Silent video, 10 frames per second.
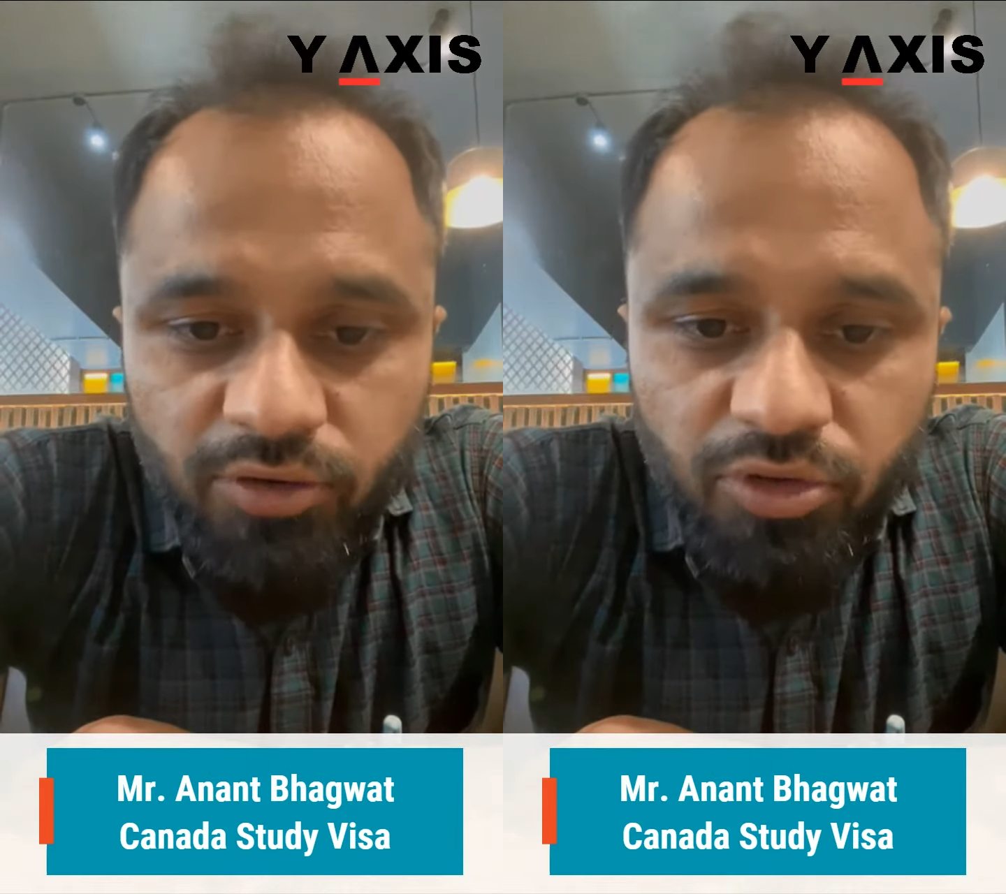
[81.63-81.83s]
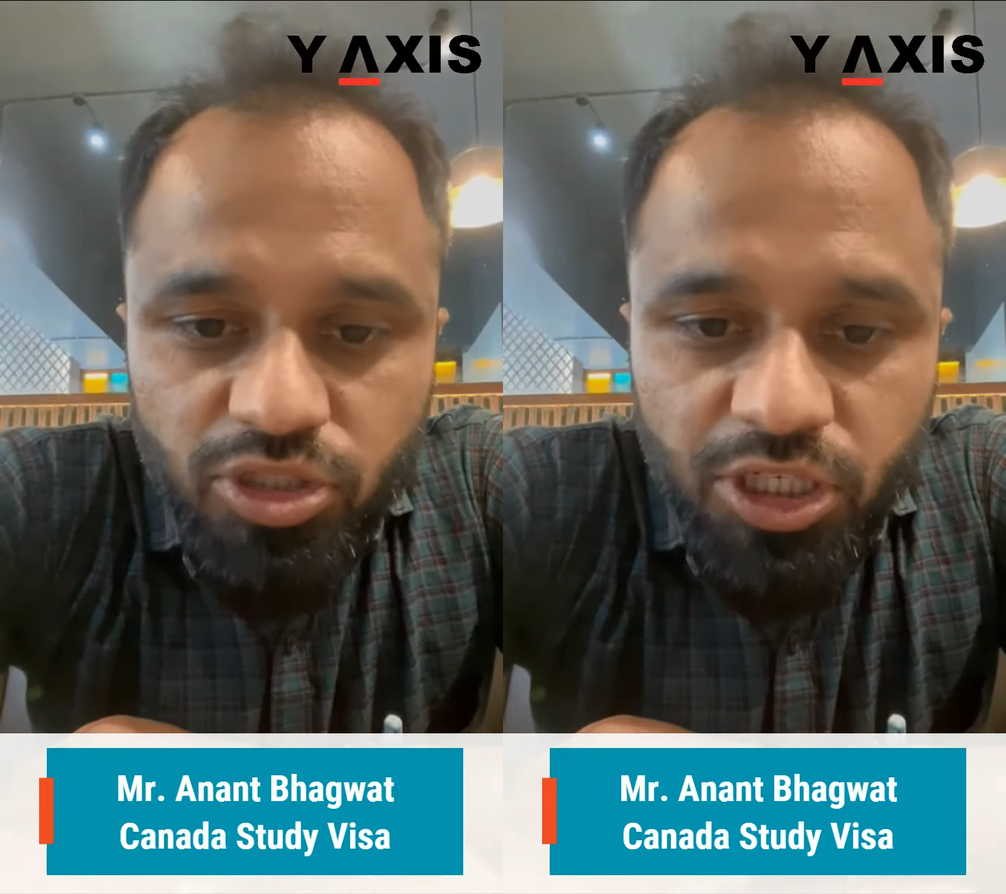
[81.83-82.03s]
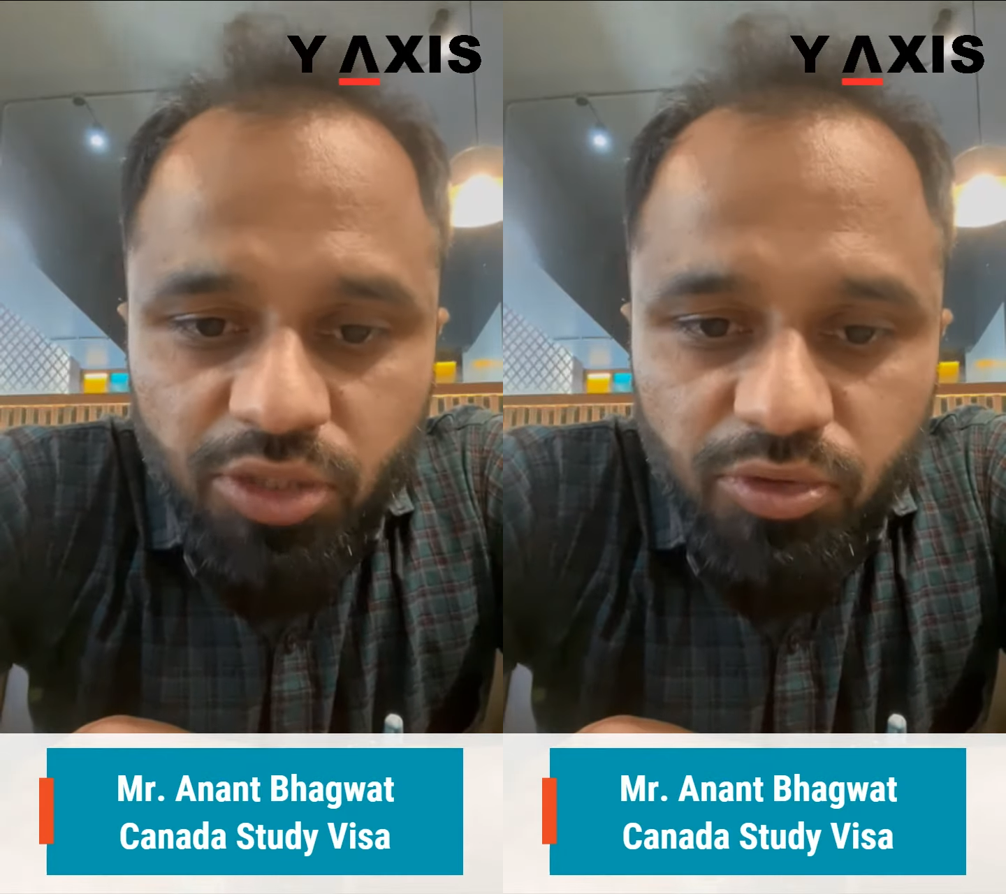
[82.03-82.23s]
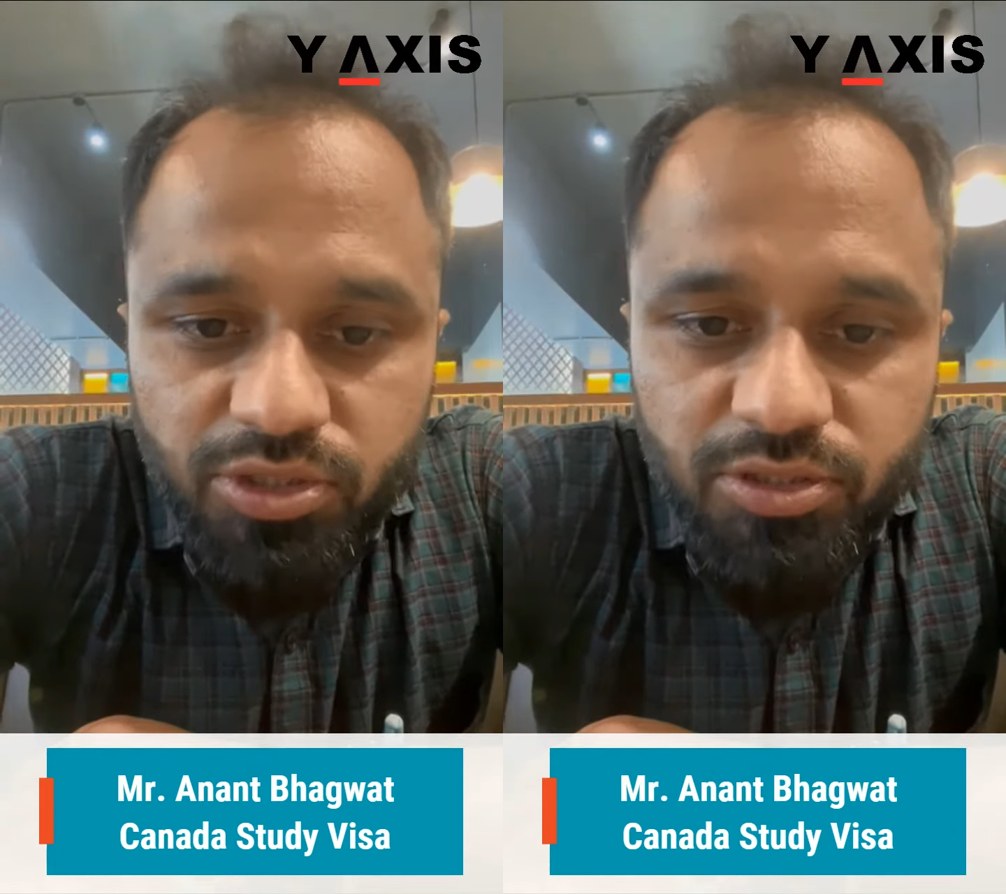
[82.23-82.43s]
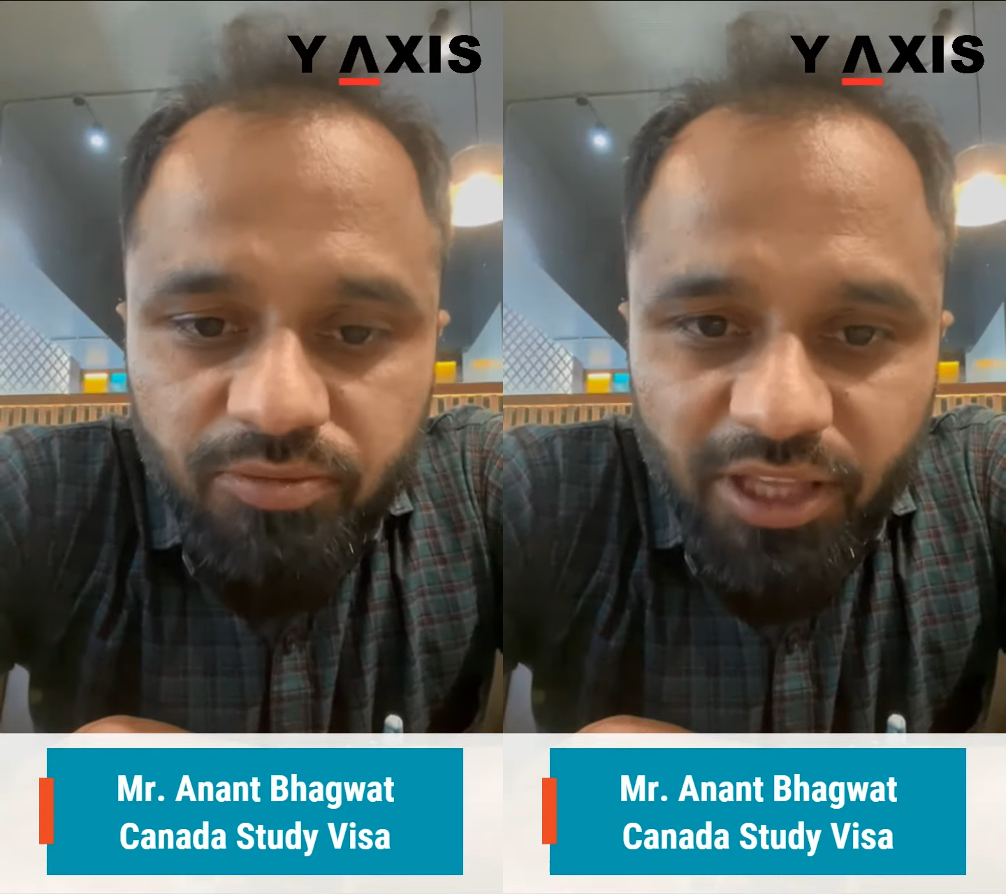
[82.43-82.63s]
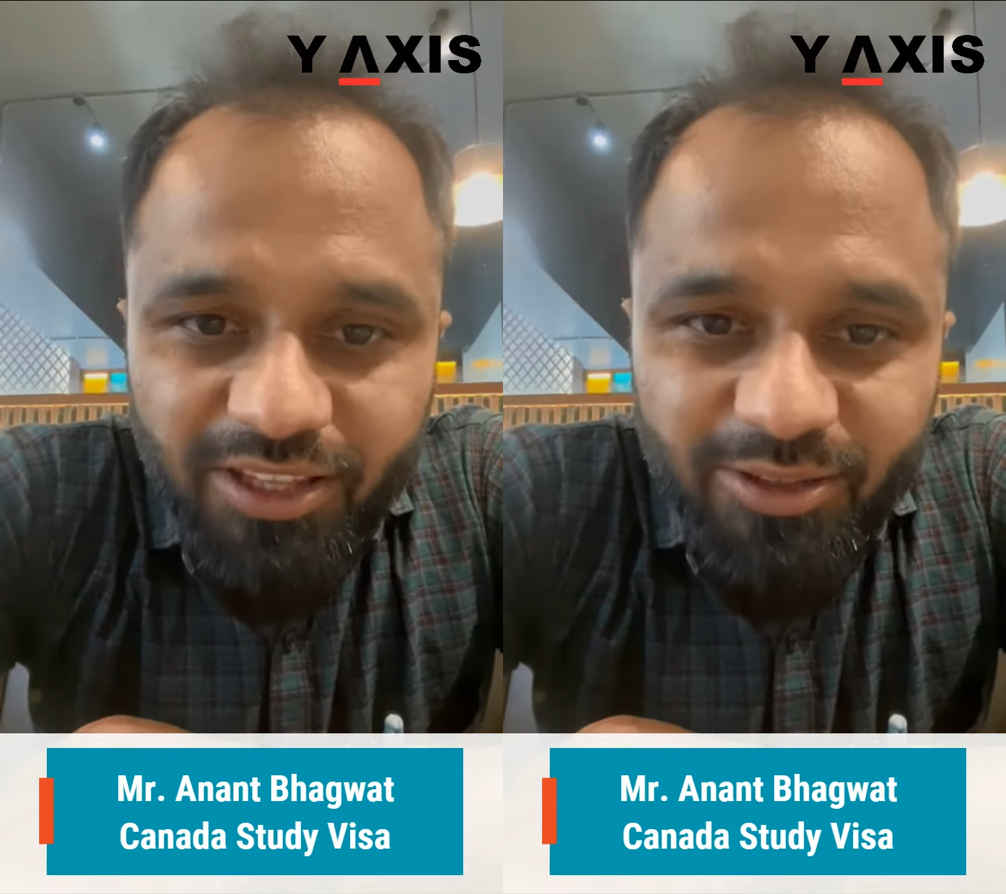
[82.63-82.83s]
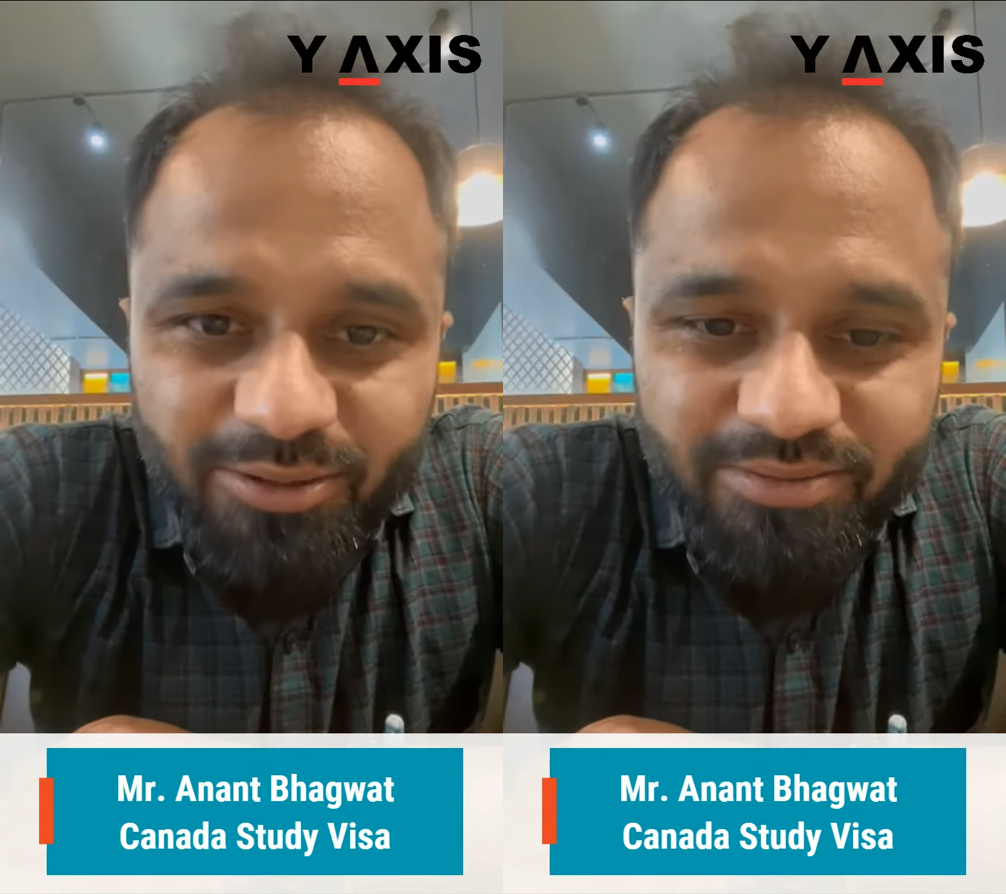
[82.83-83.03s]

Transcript: future endeavors. Thank you.